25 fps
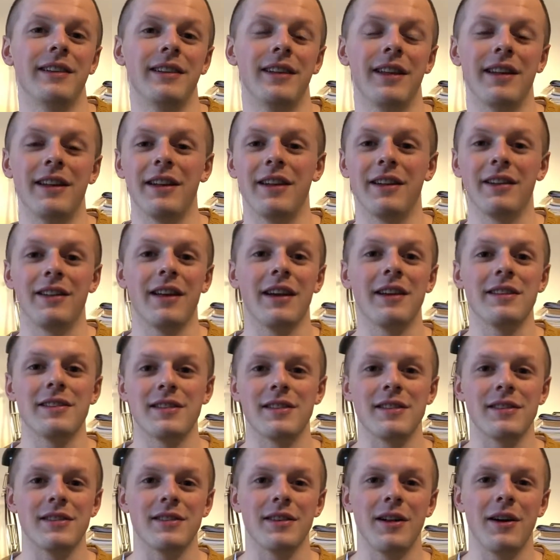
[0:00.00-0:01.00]
then that's
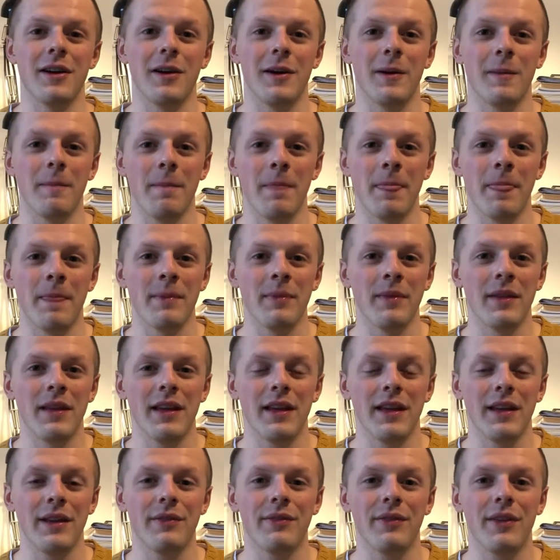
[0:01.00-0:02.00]
a start.
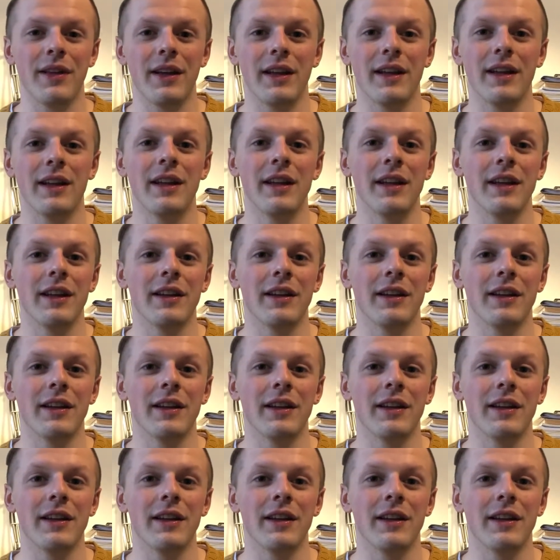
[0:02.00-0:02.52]
If they